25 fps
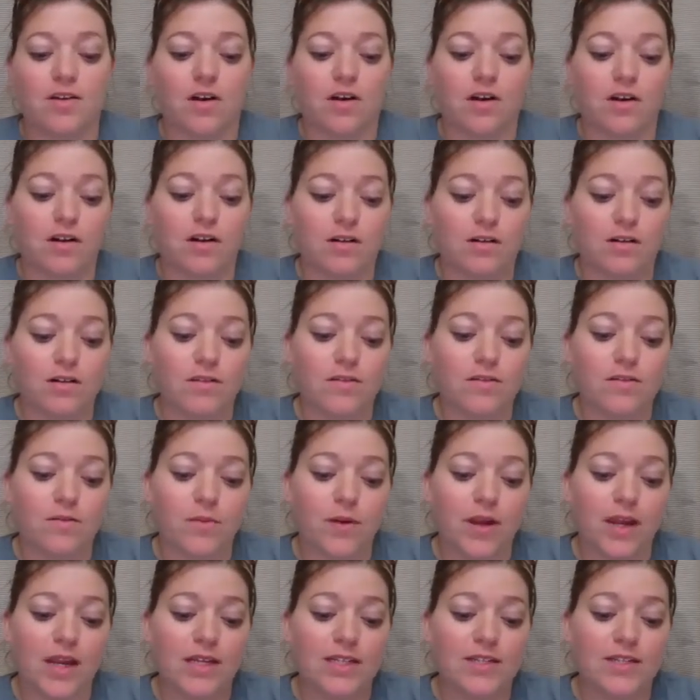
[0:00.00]
all the
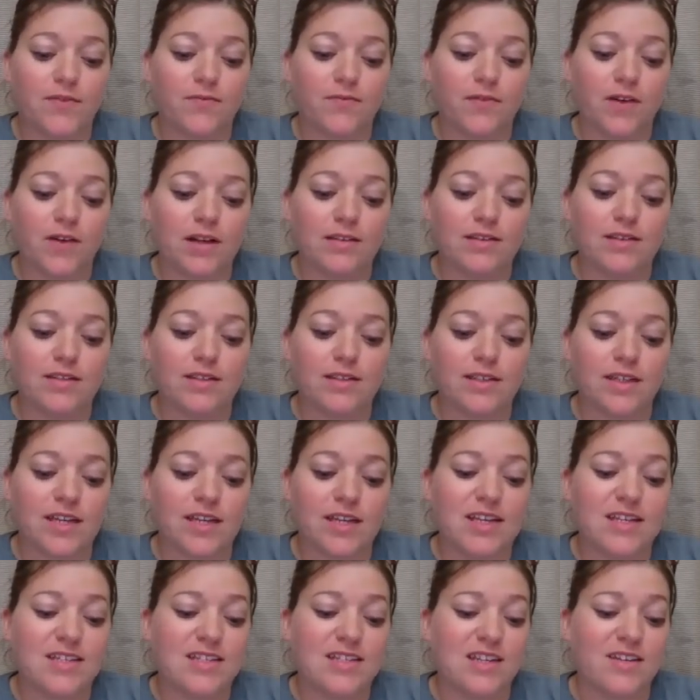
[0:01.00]
way to Felt and
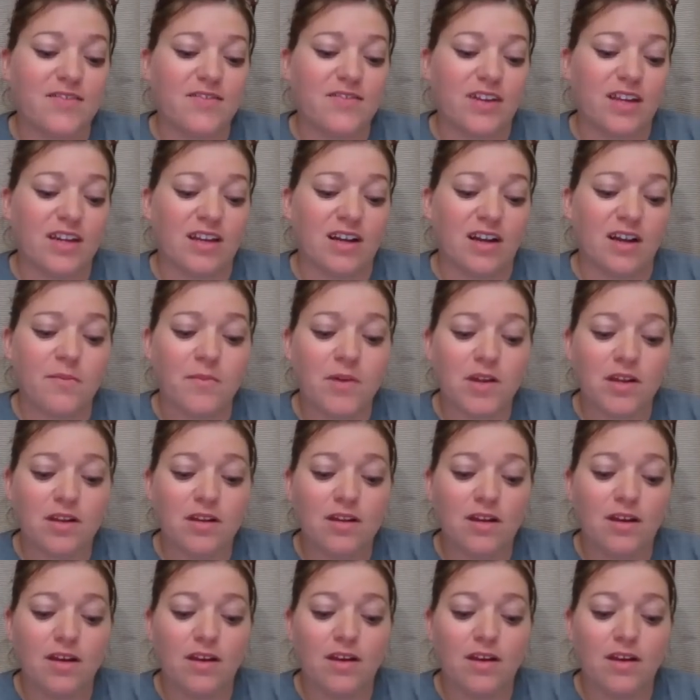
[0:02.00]
Keyes and even Guyman,